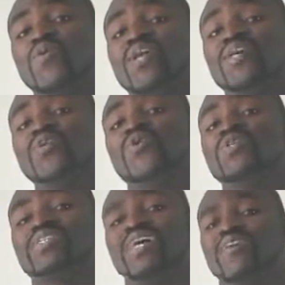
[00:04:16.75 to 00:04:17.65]
honor
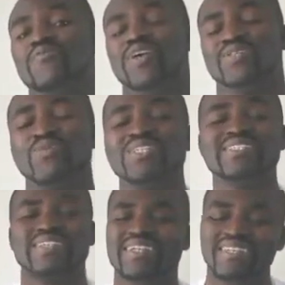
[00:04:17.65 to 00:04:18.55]
your sacrifice." We
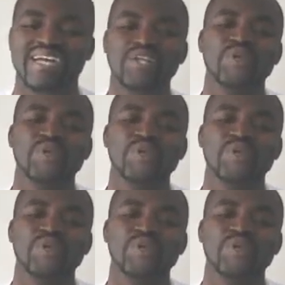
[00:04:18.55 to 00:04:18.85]
said